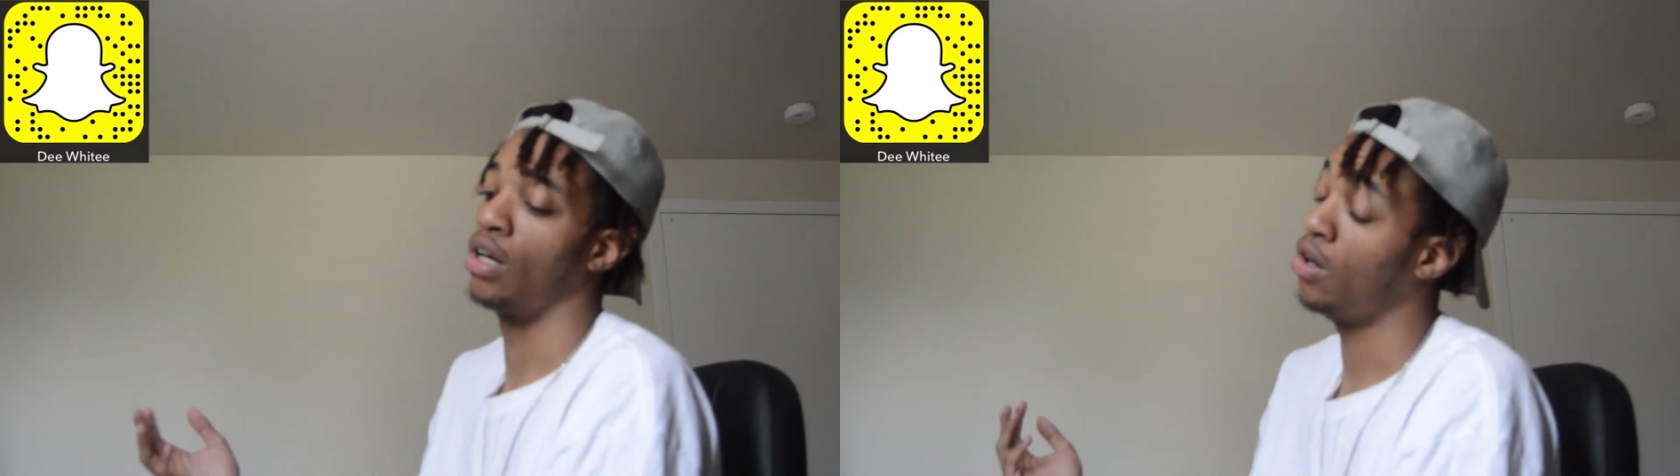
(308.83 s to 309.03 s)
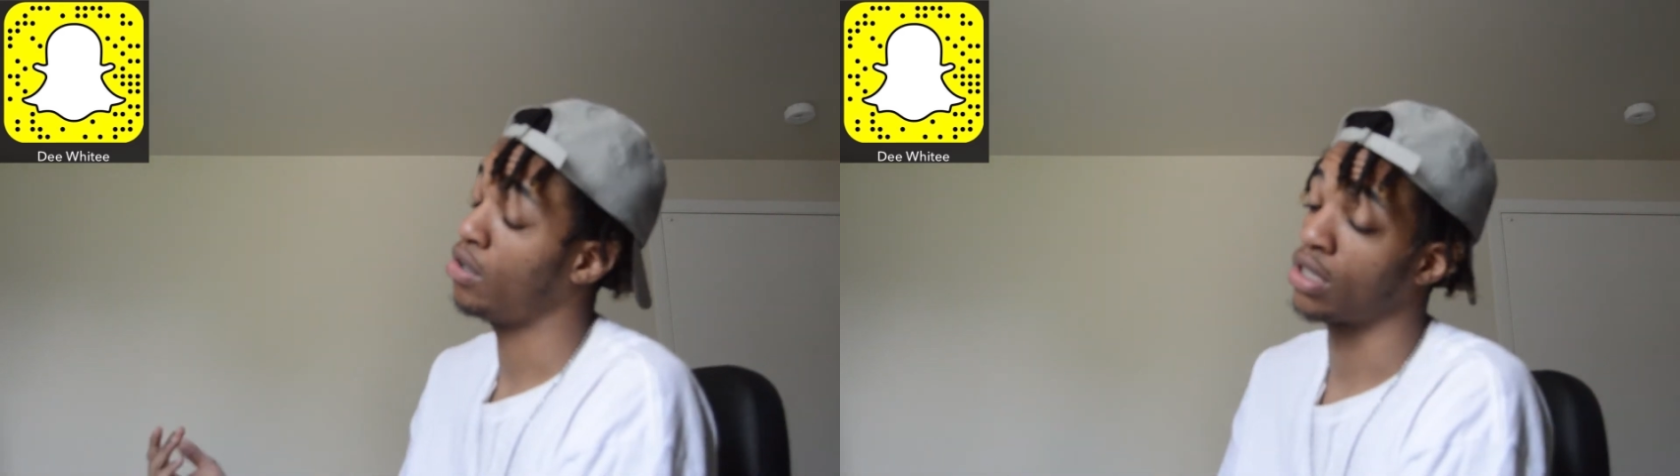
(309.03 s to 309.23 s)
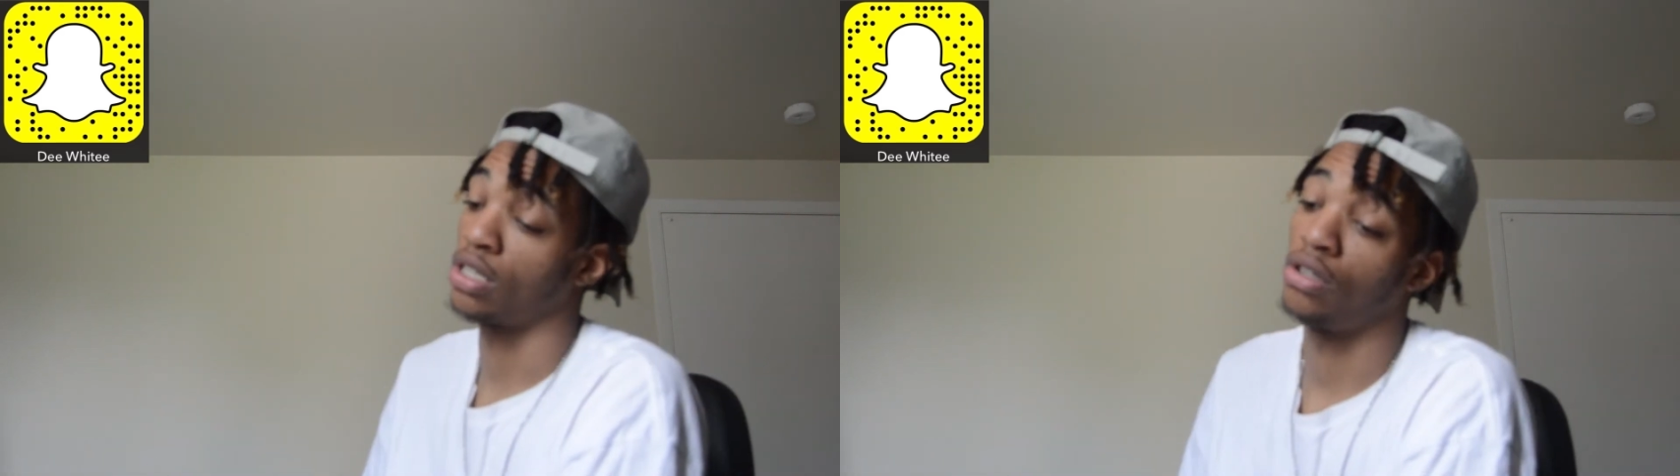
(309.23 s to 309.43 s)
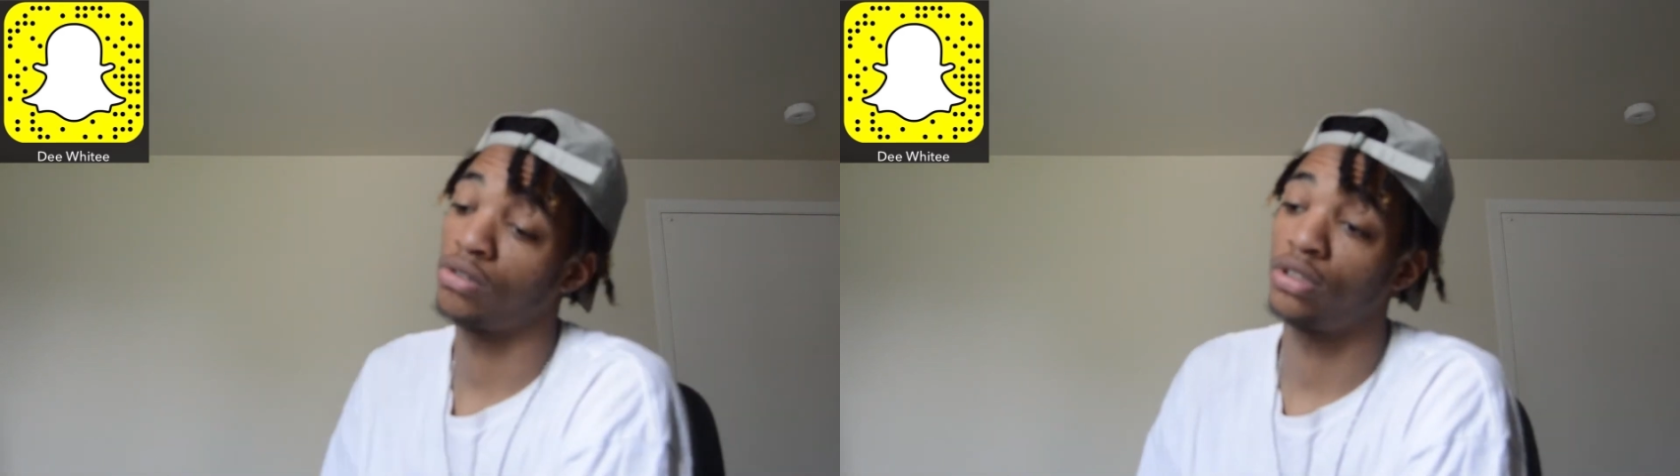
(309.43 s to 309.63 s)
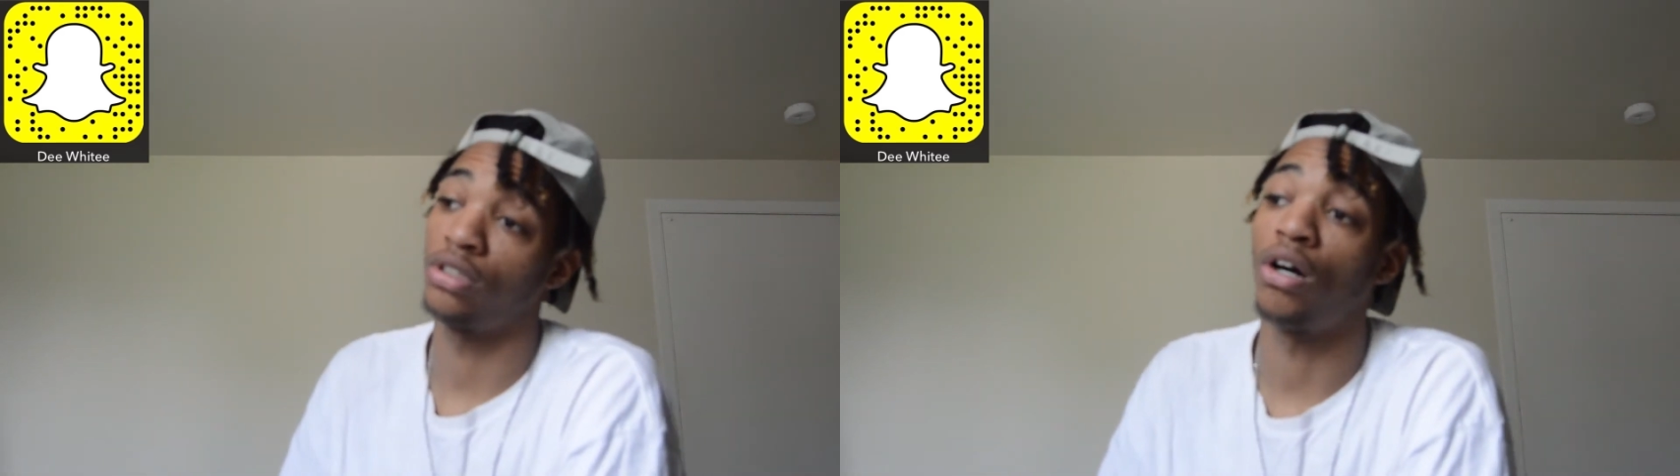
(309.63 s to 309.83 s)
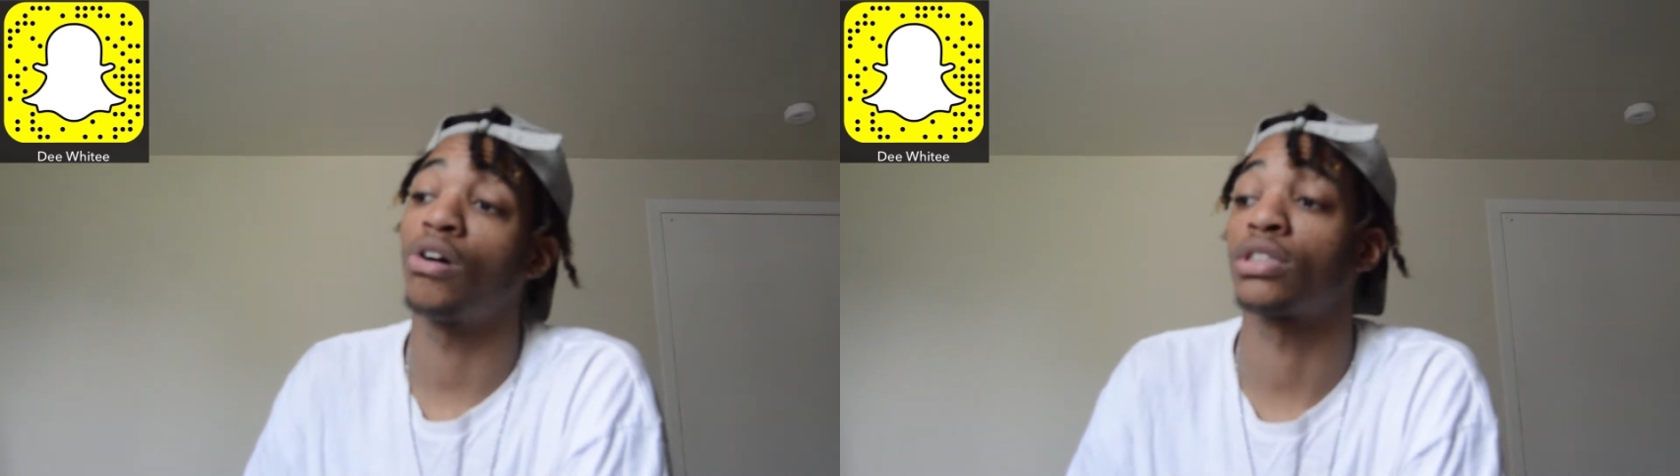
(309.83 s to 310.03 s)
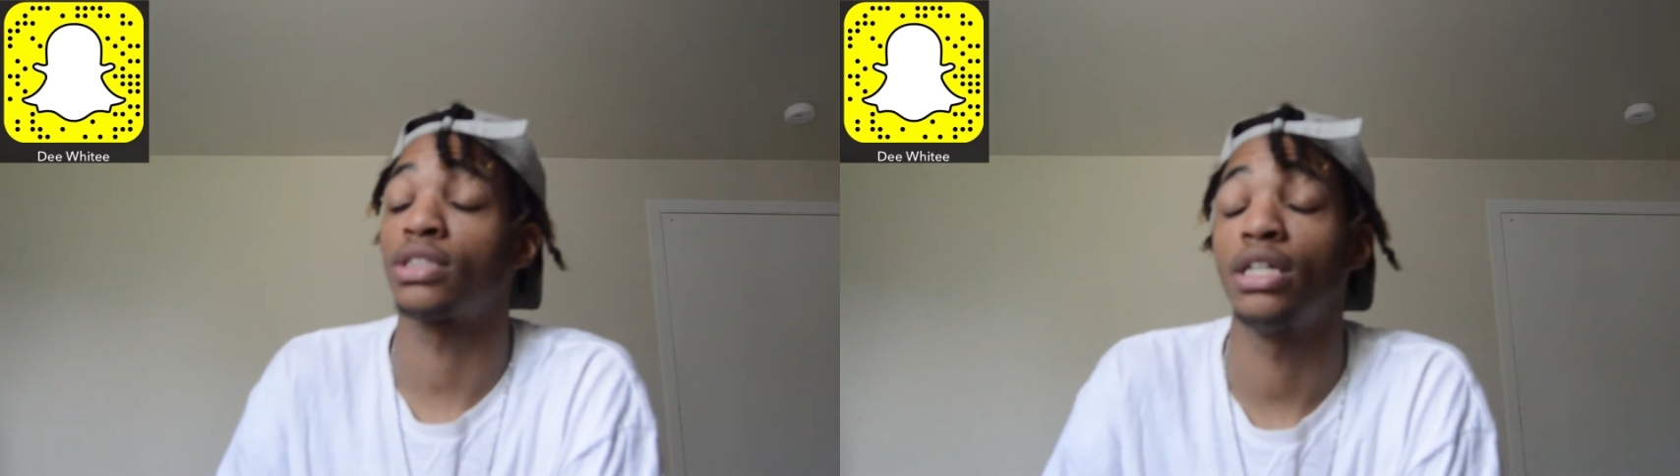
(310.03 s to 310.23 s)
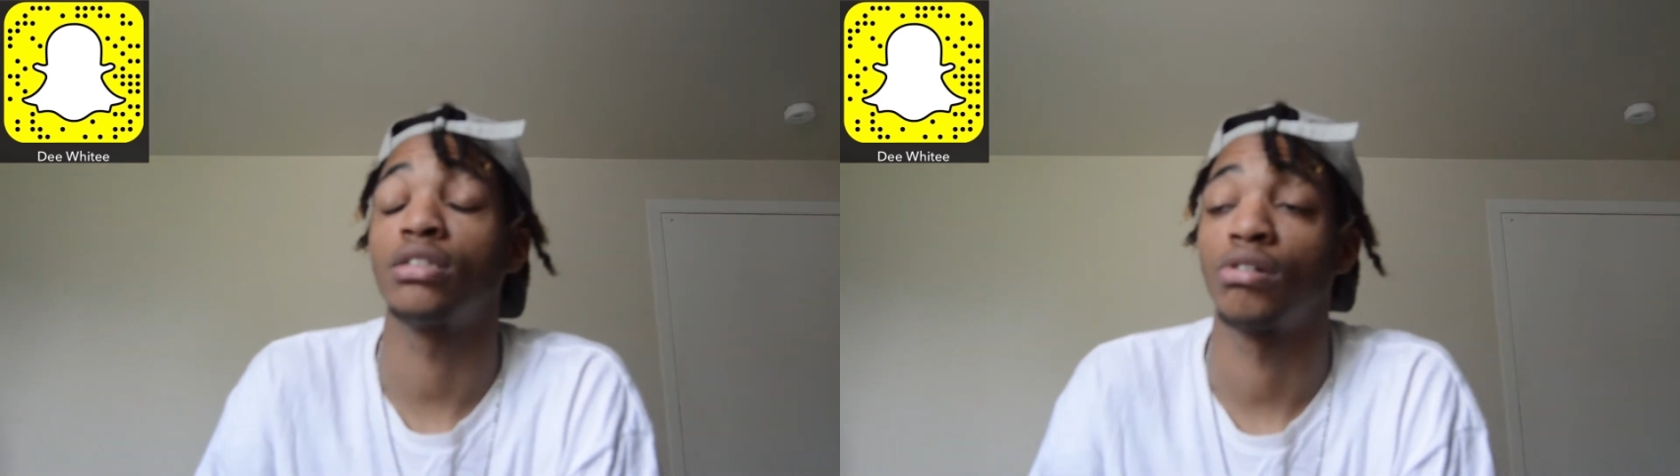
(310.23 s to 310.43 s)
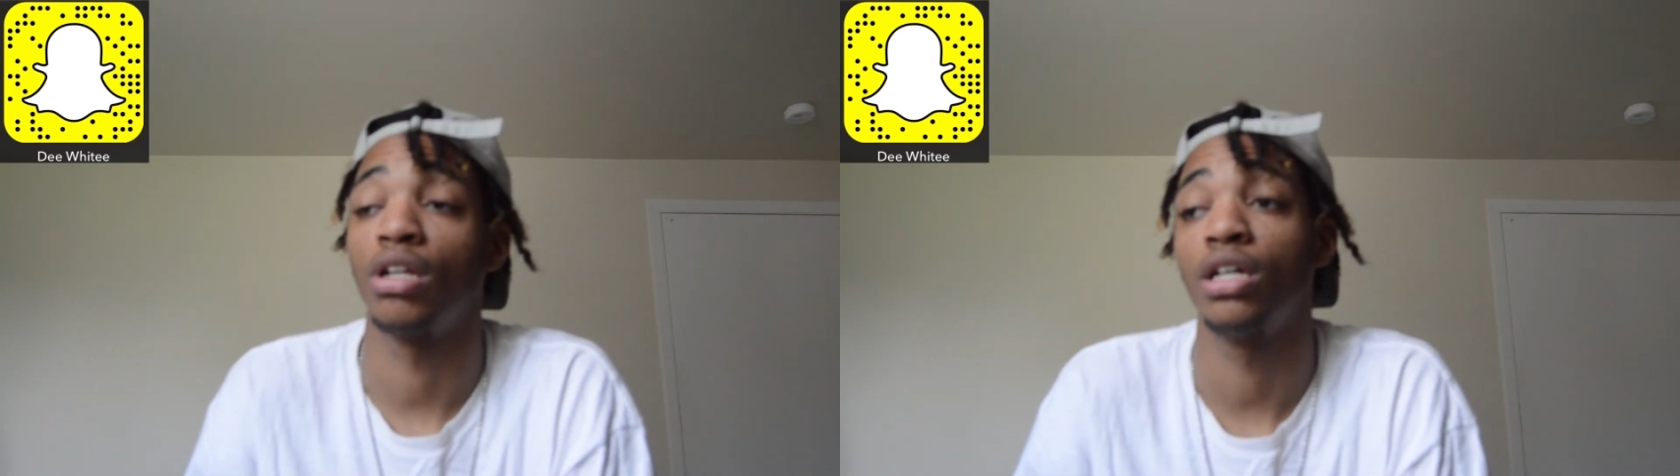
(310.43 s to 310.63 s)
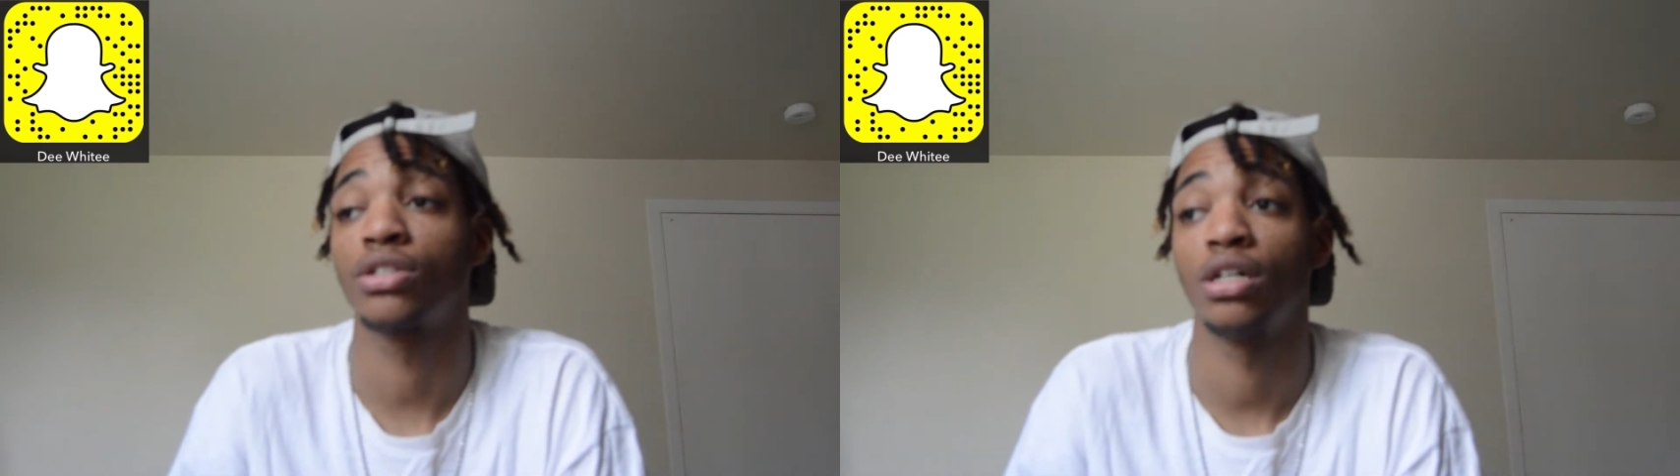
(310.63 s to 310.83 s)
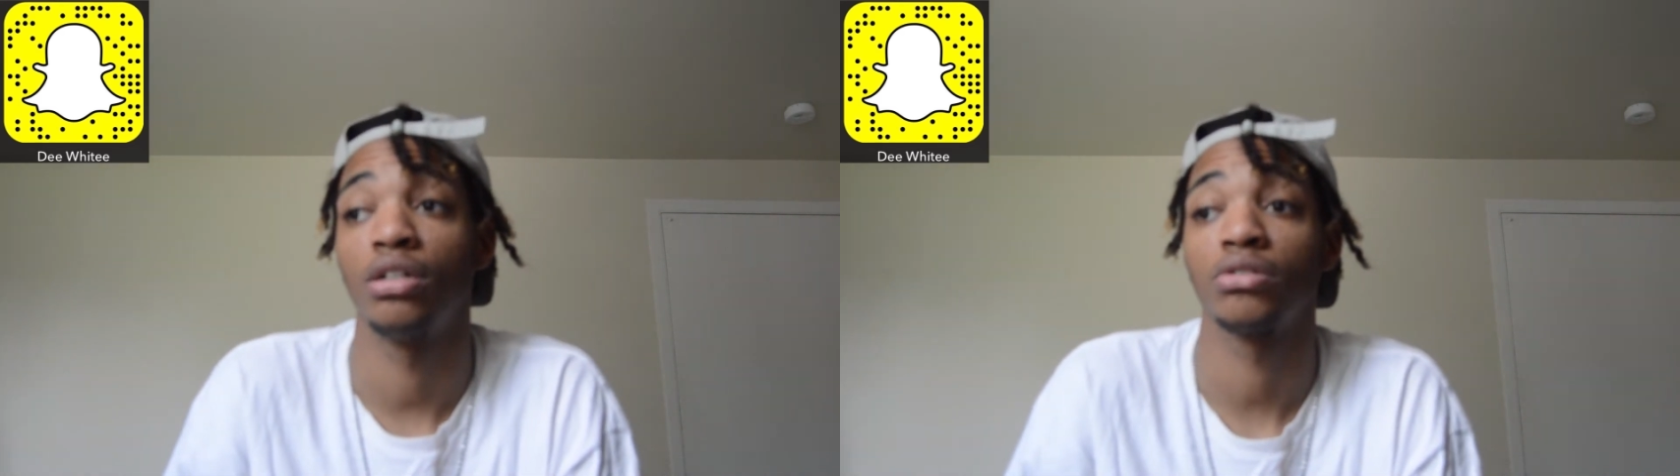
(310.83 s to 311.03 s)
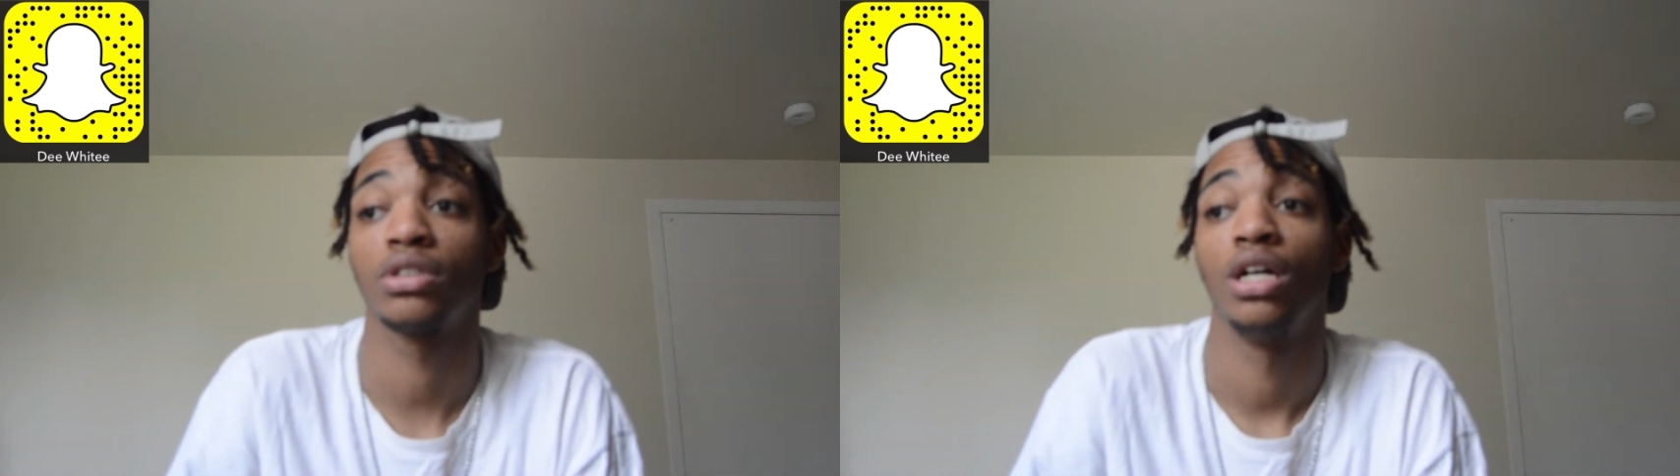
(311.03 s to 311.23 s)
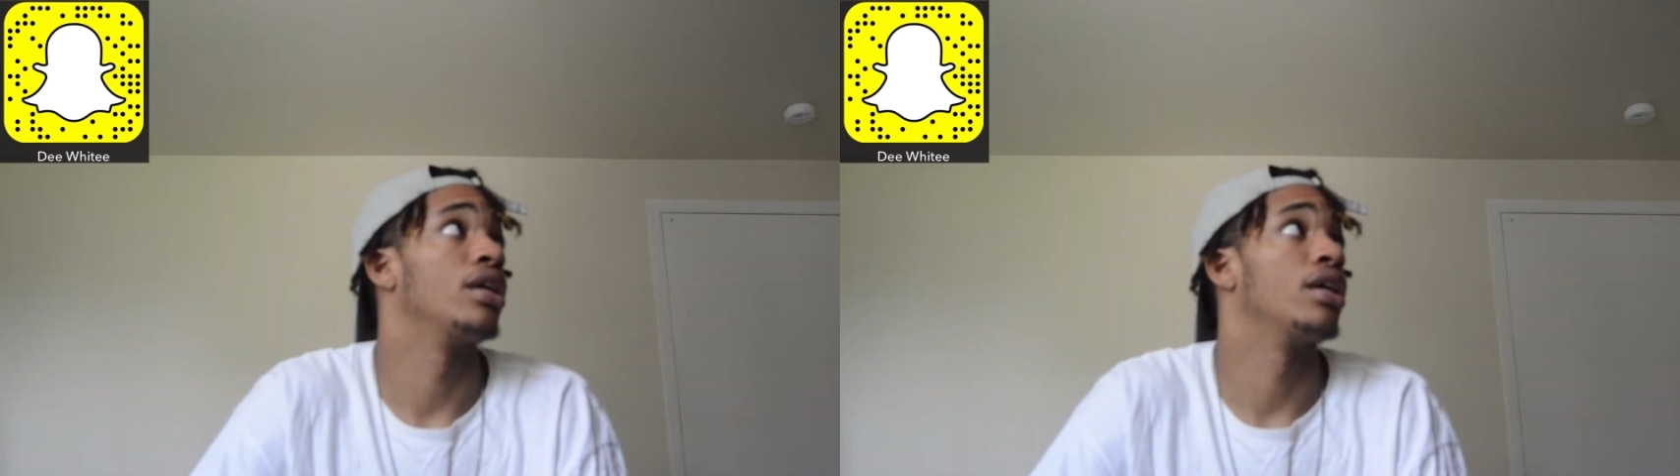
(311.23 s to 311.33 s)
all the states on the East Coast.